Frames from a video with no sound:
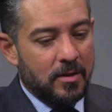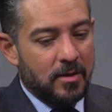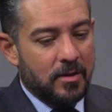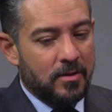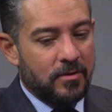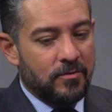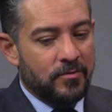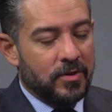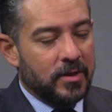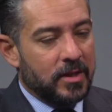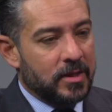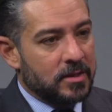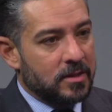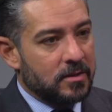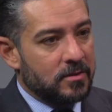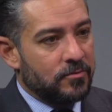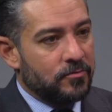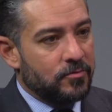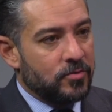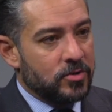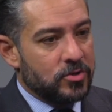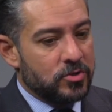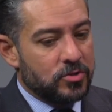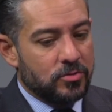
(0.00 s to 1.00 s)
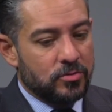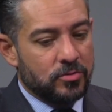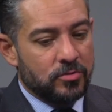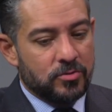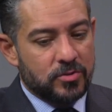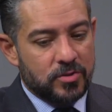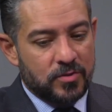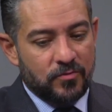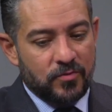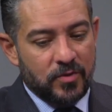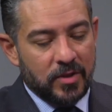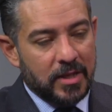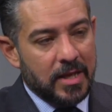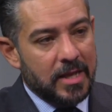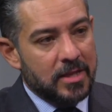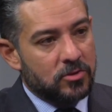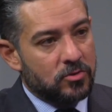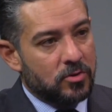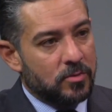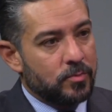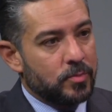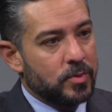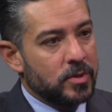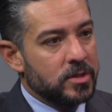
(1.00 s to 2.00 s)
of elected officials,
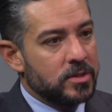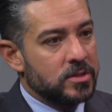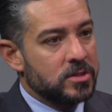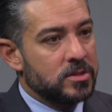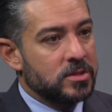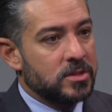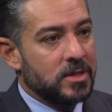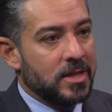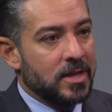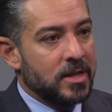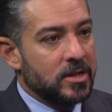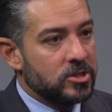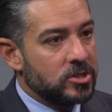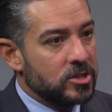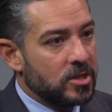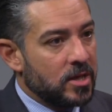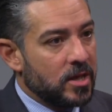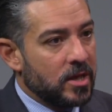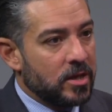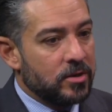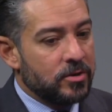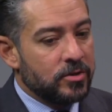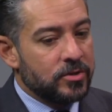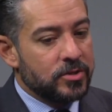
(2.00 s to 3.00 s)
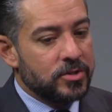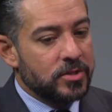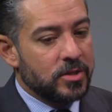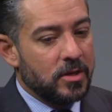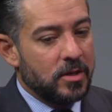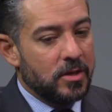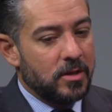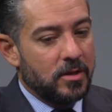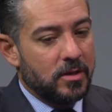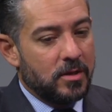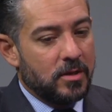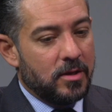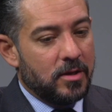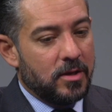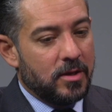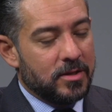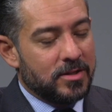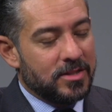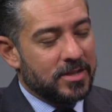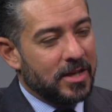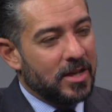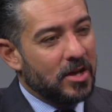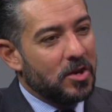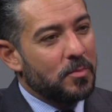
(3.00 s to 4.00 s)
philanthropists, and educators uh,
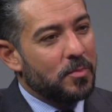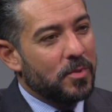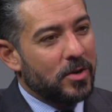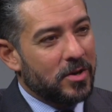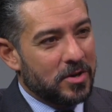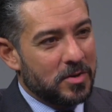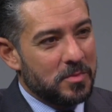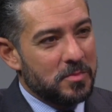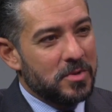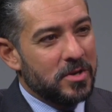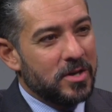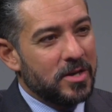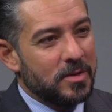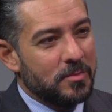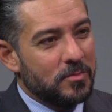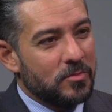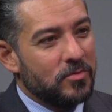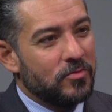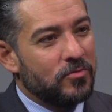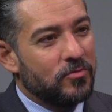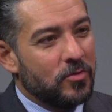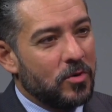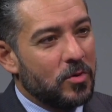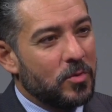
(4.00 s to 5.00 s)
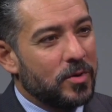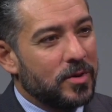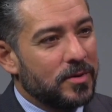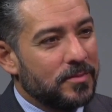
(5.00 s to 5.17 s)
to help our community move forward.